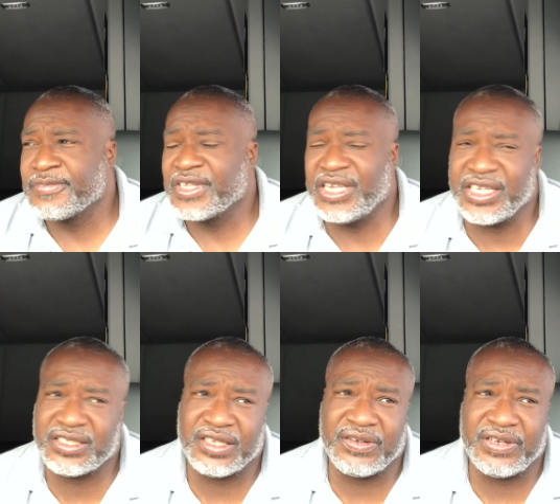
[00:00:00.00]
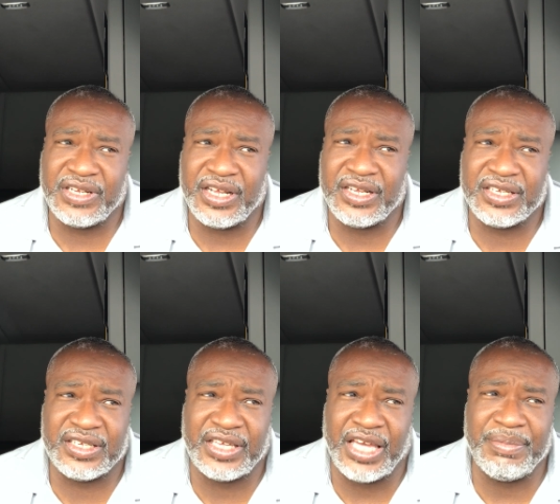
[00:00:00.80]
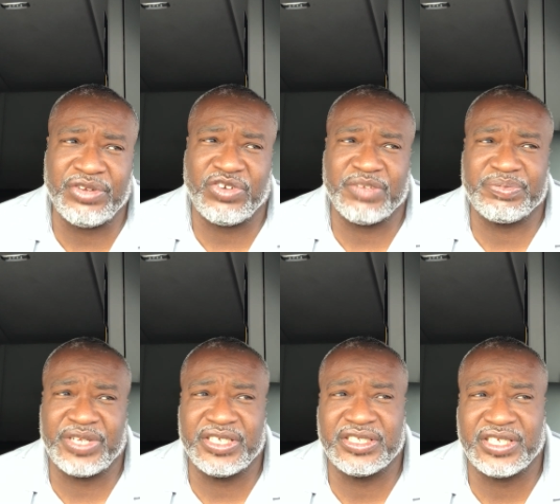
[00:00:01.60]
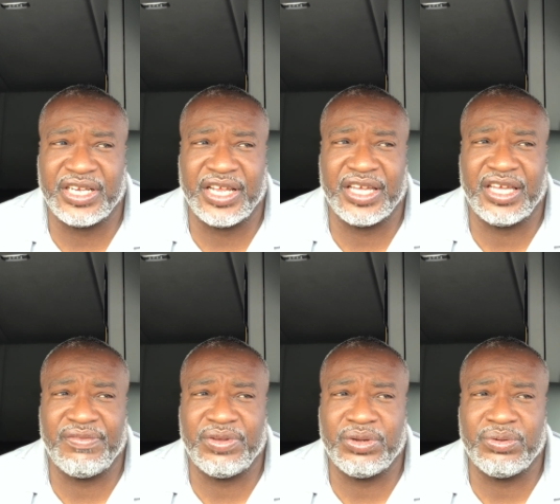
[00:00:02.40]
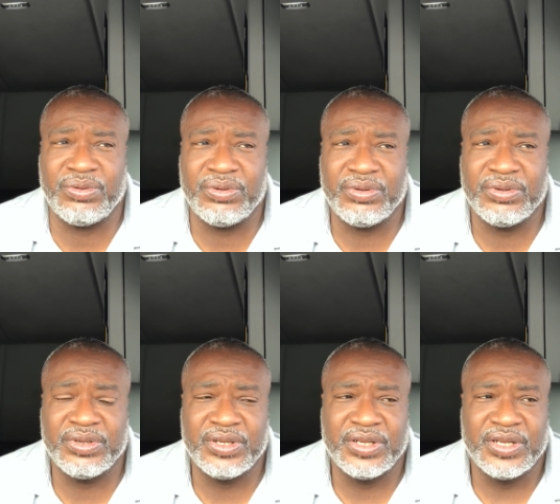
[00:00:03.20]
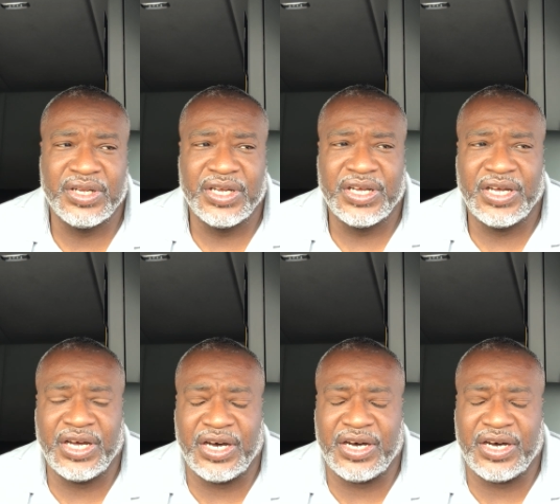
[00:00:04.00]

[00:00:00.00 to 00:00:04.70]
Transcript: That's the KB Transportation say they give you I